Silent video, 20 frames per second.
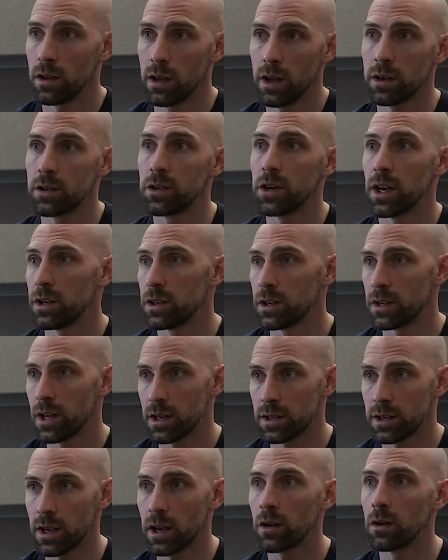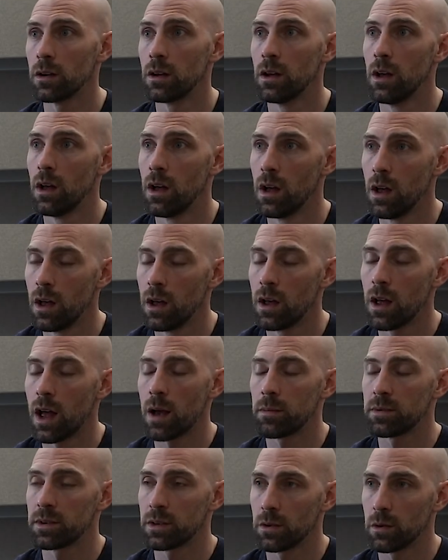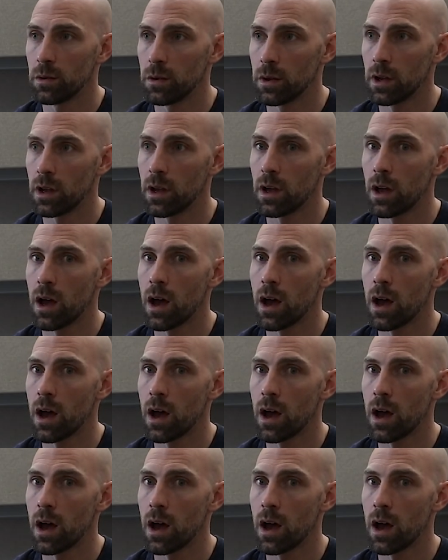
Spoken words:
Yeah, changing that cycle. Absolutely.